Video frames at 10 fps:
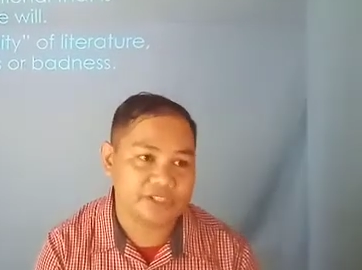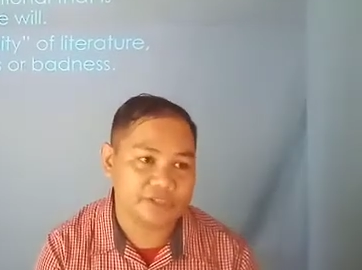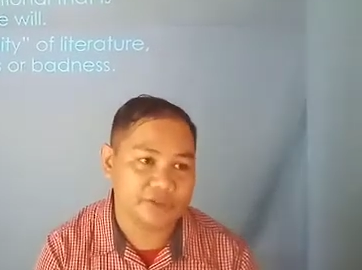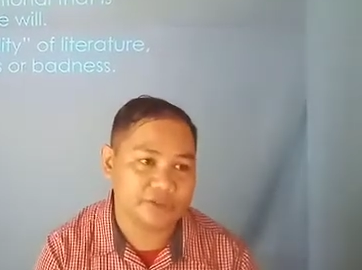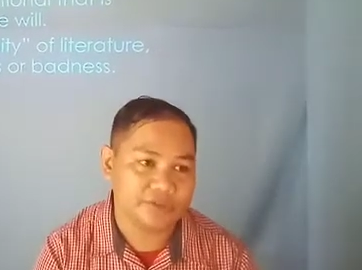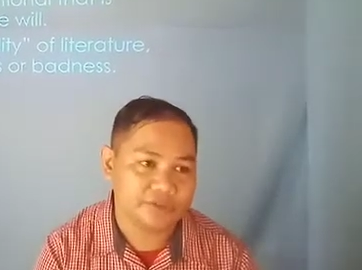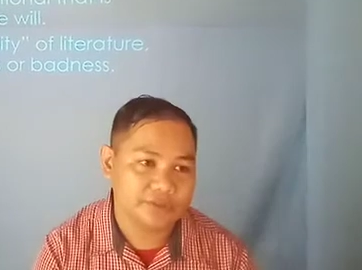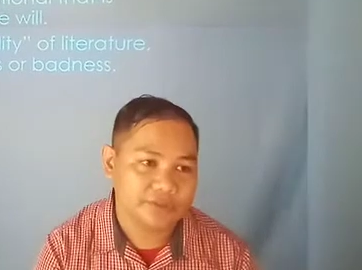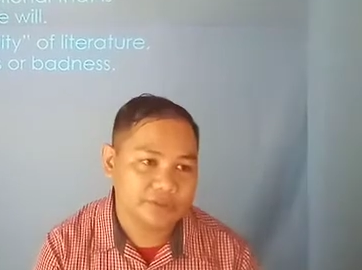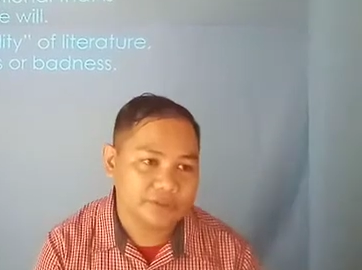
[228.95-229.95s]
So
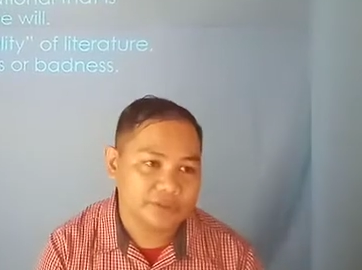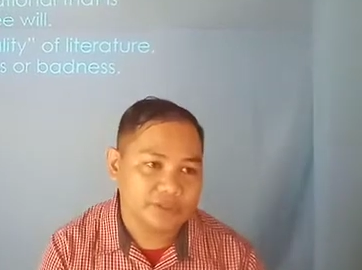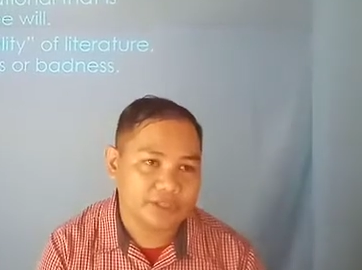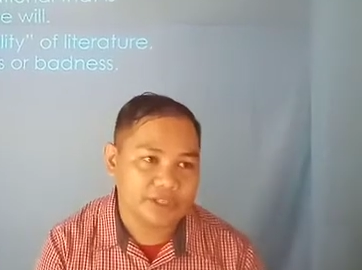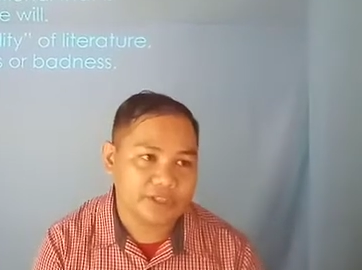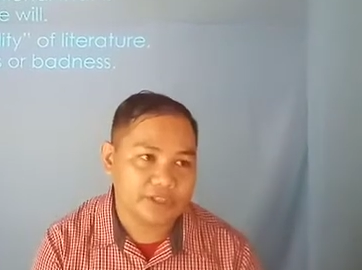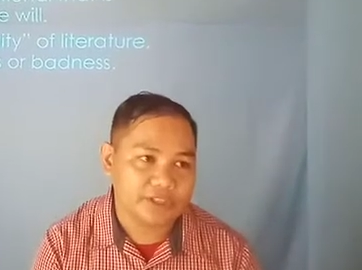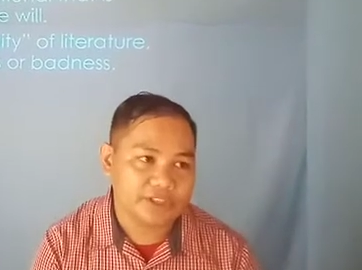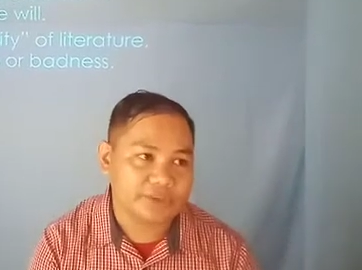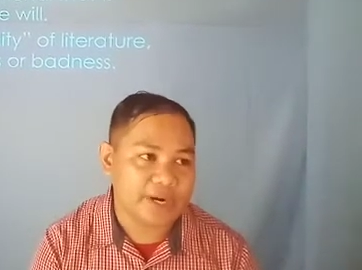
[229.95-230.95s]
it
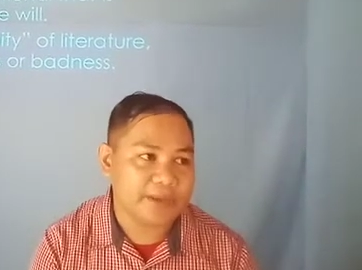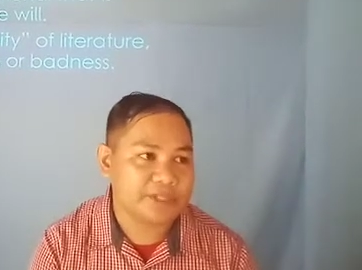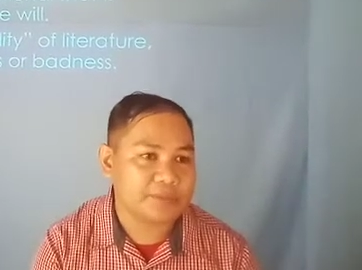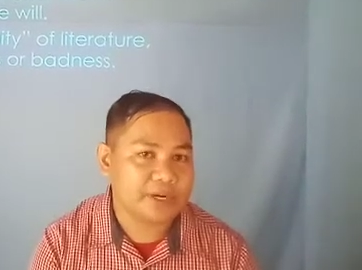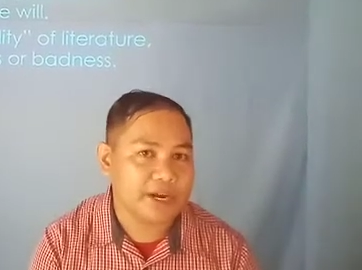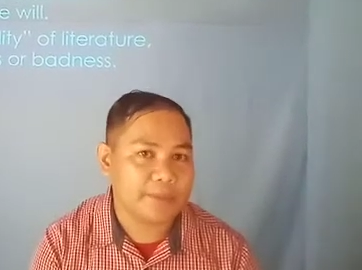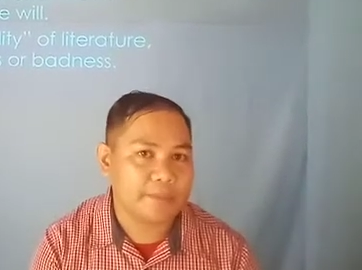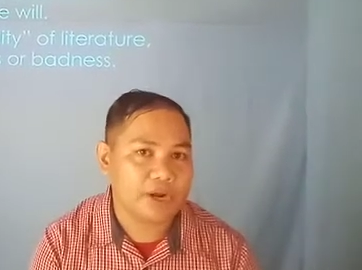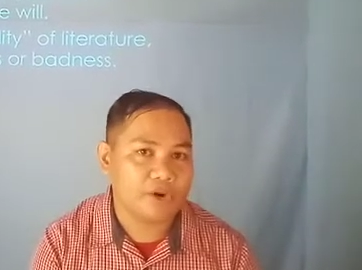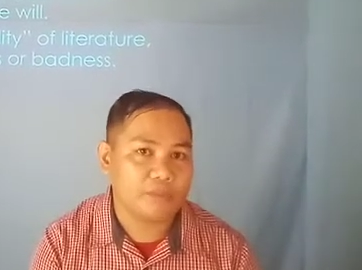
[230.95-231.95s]
derives from
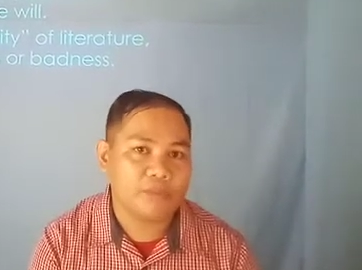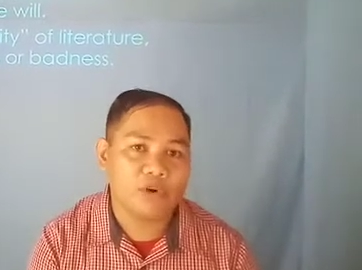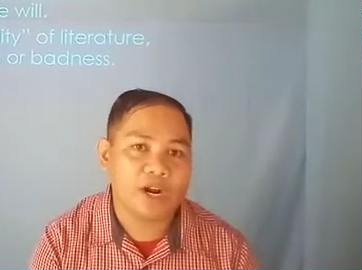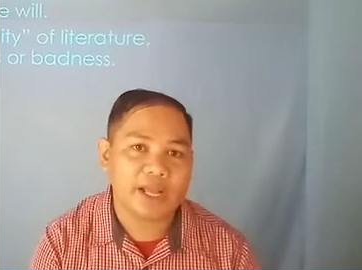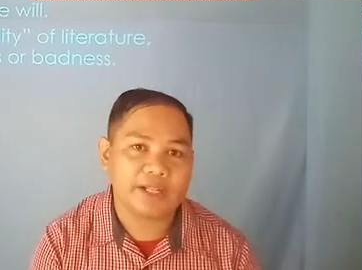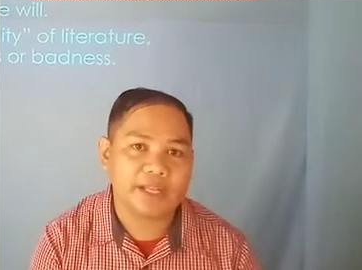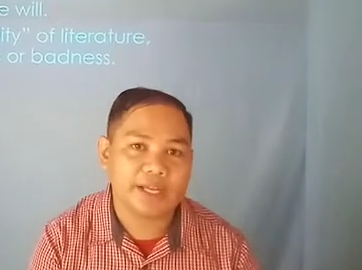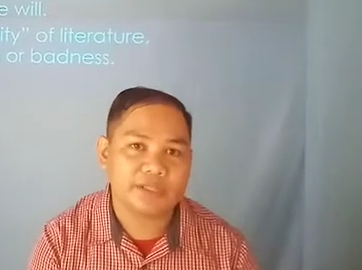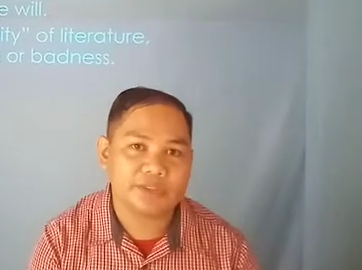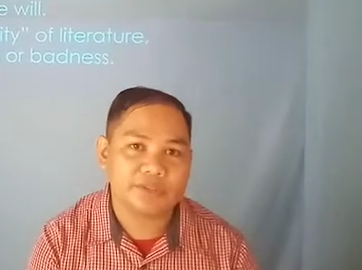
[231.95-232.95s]
our moral
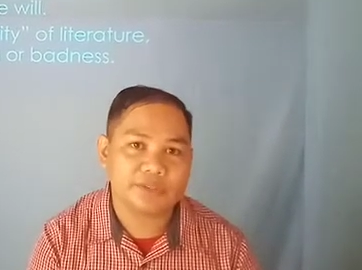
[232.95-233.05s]
that